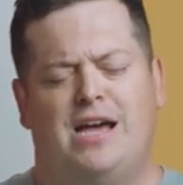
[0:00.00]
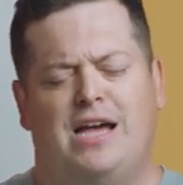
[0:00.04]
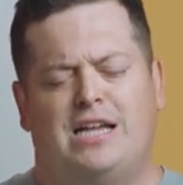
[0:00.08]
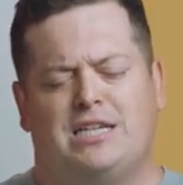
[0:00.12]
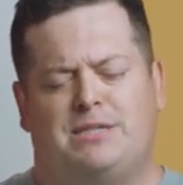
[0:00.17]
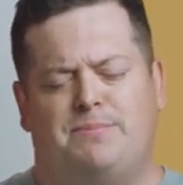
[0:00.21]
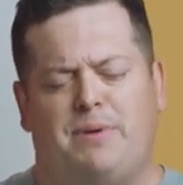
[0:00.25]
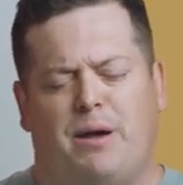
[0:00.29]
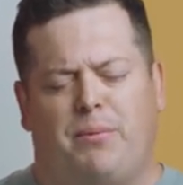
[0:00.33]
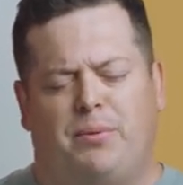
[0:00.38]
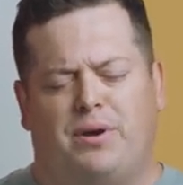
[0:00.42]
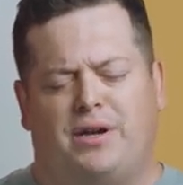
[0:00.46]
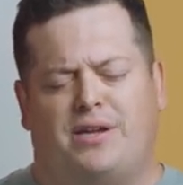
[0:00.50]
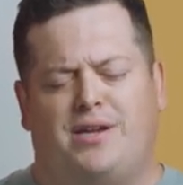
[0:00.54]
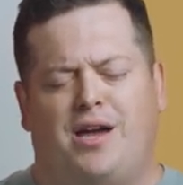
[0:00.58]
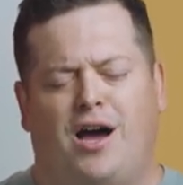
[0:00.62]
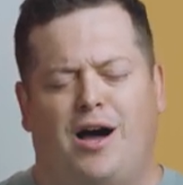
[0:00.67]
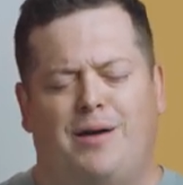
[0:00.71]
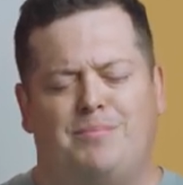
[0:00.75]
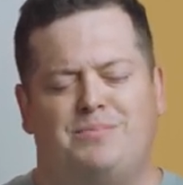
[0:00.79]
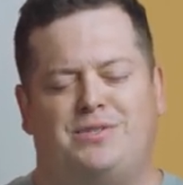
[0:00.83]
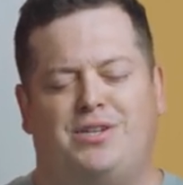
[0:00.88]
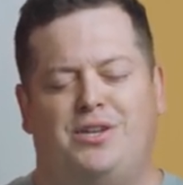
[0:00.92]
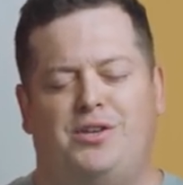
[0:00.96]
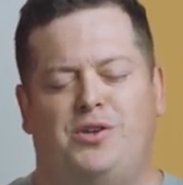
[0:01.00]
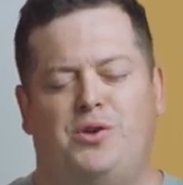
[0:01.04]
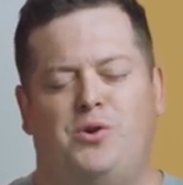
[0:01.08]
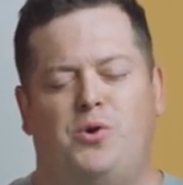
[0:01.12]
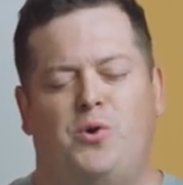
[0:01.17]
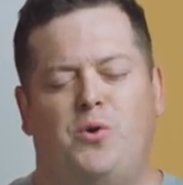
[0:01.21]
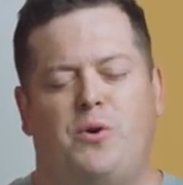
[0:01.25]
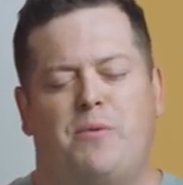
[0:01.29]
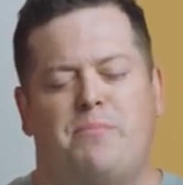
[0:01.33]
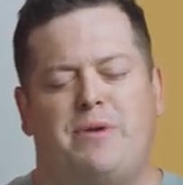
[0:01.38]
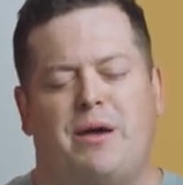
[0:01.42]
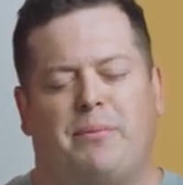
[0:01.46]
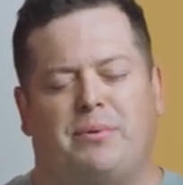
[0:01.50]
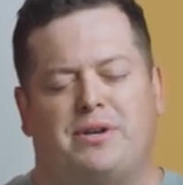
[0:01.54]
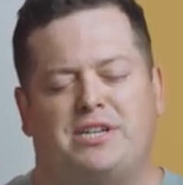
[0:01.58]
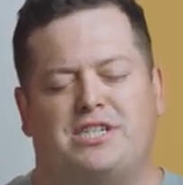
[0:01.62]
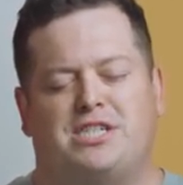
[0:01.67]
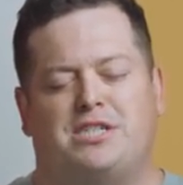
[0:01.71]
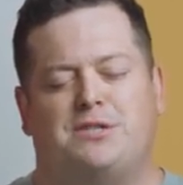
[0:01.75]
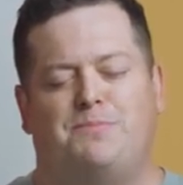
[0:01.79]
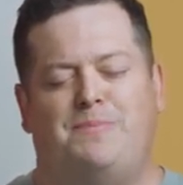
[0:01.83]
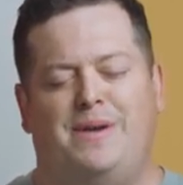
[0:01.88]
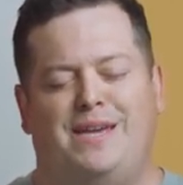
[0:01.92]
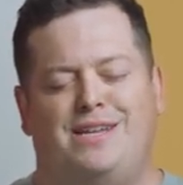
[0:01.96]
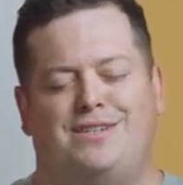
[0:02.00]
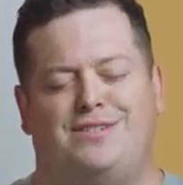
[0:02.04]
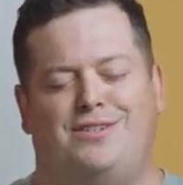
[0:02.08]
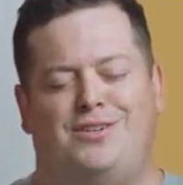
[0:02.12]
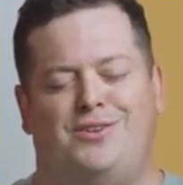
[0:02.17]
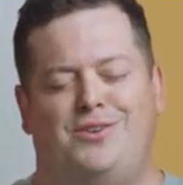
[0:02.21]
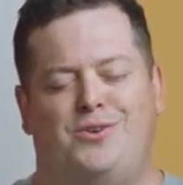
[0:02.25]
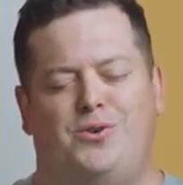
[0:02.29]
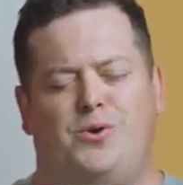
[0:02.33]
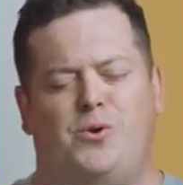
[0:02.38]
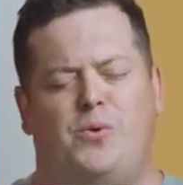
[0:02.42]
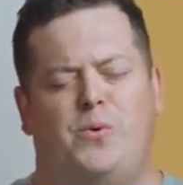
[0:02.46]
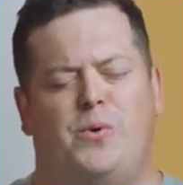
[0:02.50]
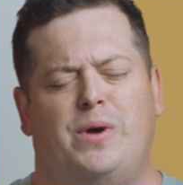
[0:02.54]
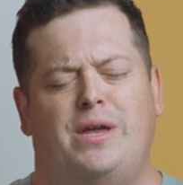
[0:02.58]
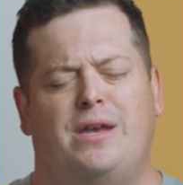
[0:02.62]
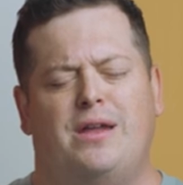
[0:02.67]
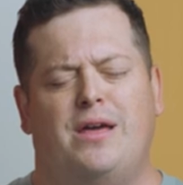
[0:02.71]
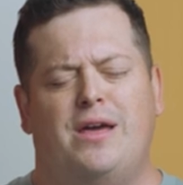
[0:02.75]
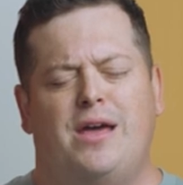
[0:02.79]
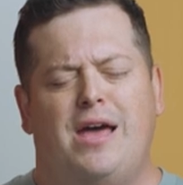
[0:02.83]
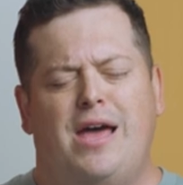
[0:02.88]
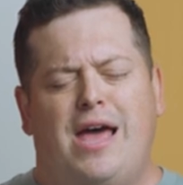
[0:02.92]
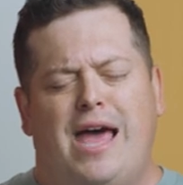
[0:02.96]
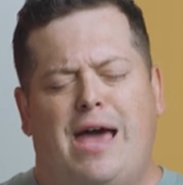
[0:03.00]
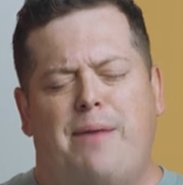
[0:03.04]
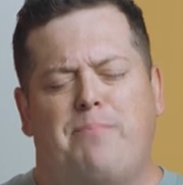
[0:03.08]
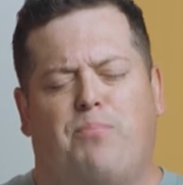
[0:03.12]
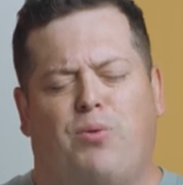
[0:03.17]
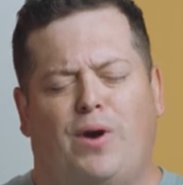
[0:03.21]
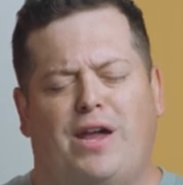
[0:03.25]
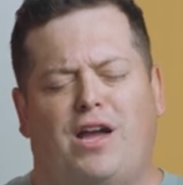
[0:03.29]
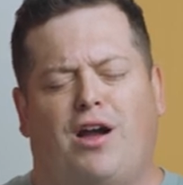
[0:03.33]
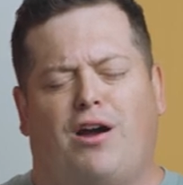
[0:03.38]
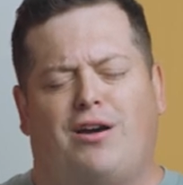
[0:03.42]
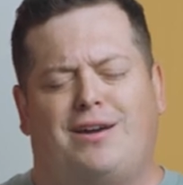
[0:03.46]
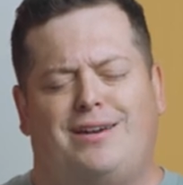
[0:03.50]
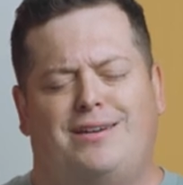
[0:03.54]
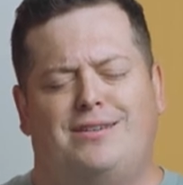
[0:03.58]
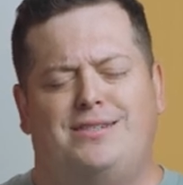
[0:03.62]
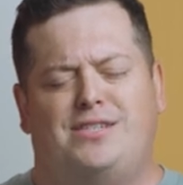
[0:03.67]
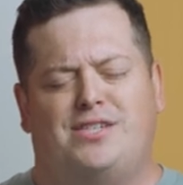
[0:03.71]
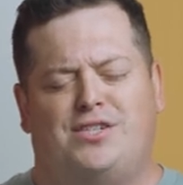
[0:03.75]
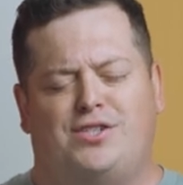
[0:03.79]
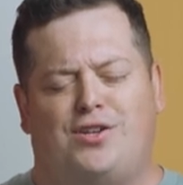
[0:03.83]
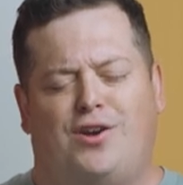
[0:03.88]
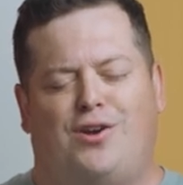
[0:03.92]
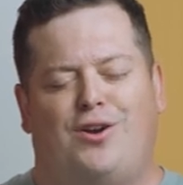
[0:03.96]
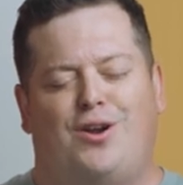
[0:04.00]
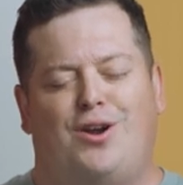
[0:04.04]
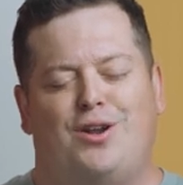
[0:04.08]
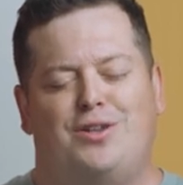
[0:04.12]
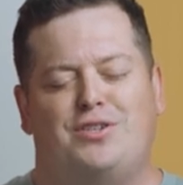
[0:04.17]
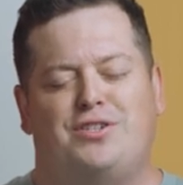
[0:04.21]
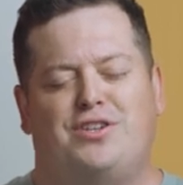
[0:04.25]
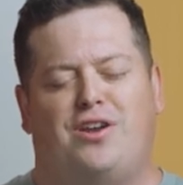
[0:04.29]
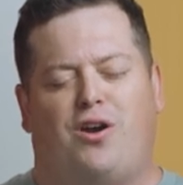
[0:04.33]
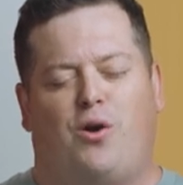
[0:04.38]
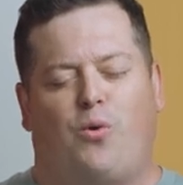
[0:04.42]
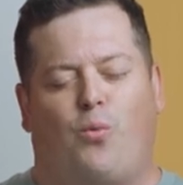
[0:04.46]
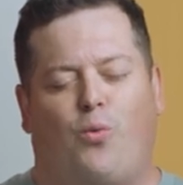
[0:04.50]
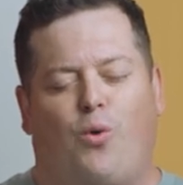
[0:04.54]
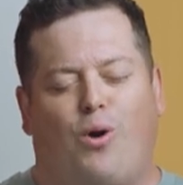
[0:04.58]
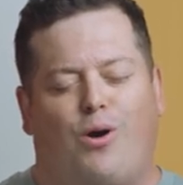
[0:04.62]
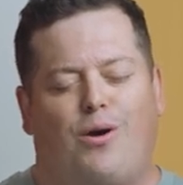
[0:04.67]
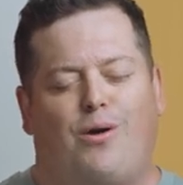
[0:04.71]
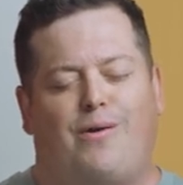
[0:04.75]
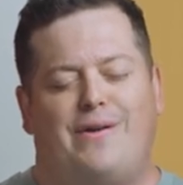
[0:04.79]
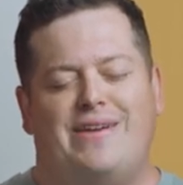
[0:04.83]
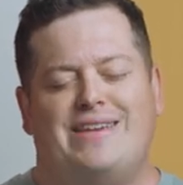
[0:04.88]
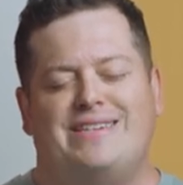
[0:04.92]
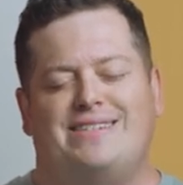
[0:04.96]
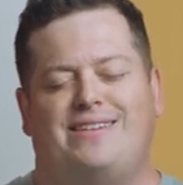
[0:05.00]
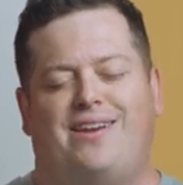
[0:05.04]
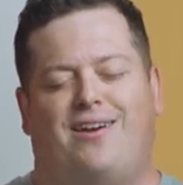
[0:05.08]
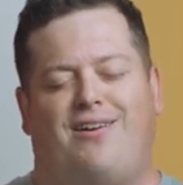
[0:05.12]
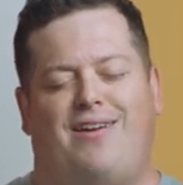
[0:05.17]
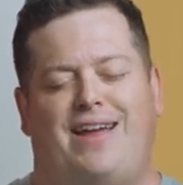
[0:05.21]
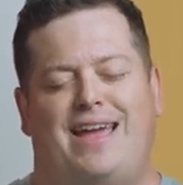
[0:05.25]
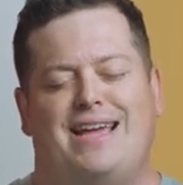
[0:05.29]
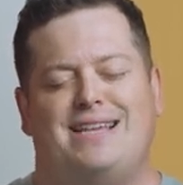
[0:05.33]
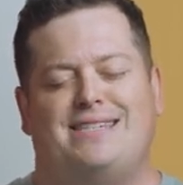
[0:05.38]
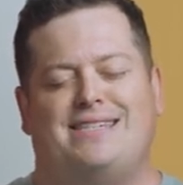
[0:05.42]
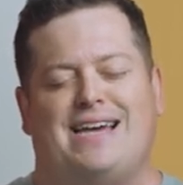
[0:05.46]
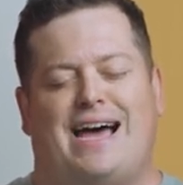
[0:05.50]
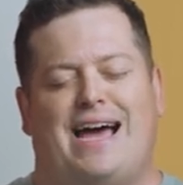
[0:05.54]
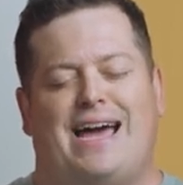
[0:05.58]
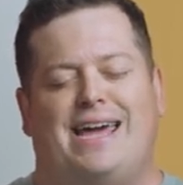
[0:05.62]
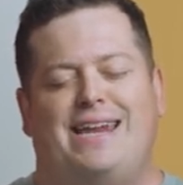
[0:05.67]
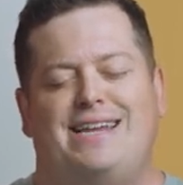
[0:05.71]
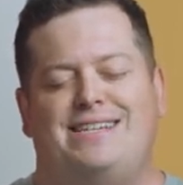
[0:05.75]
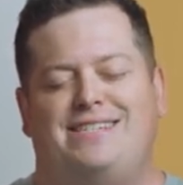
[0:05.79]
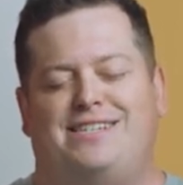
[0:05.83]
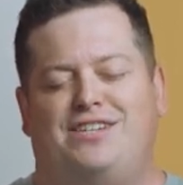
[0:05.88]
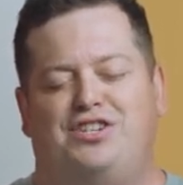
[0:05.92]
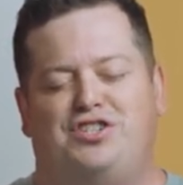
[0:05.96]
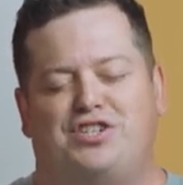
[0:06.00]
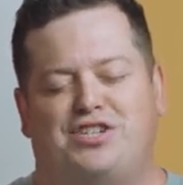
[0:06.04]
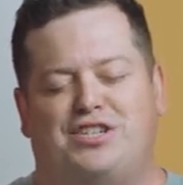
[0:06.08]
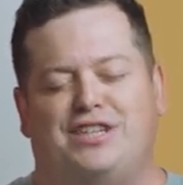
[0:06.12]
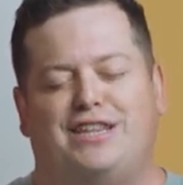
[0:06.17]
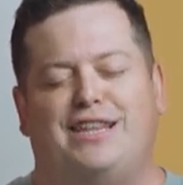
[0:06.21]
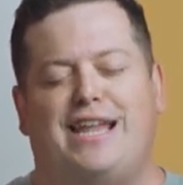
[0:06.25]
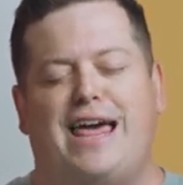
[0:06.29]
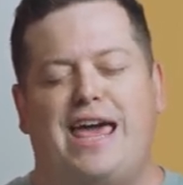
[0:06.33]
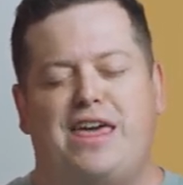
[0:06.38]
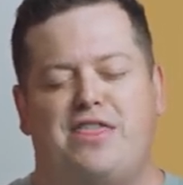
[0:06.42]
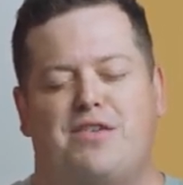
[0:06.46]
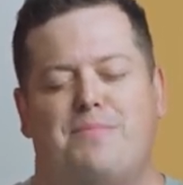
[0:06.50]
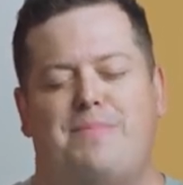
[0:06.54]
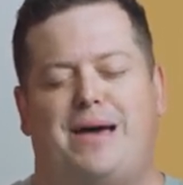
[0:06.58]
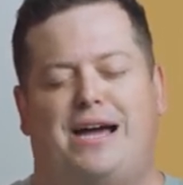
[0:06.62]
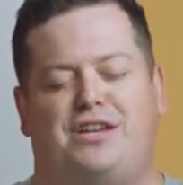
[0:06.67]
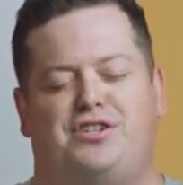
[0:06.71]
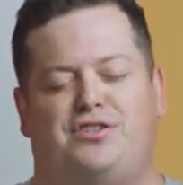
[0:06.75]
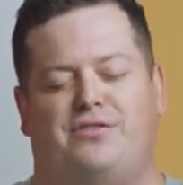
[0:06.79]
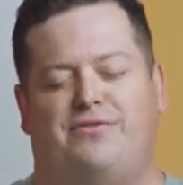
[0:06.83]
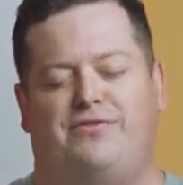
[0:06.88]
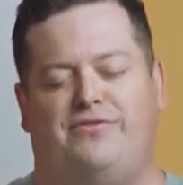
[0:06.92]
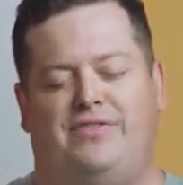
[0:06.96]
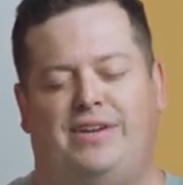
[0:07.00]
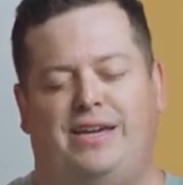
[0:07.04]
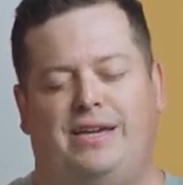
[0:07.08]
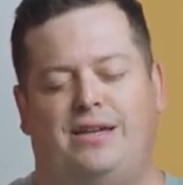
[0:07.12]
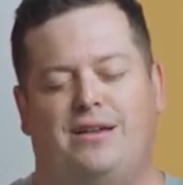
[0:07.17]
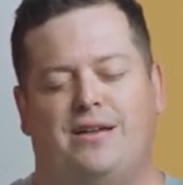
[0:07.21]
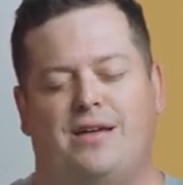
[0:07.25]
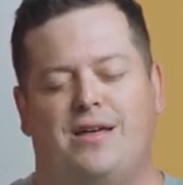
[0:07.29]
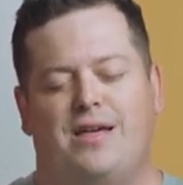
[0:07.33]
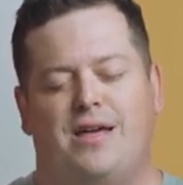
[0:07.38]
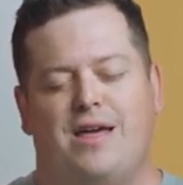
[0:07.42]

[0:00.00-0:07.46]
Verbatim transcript: to be able to come to you and be able to speak to you and bring our concerns and our worries and our anxieties and just lay them at your feet.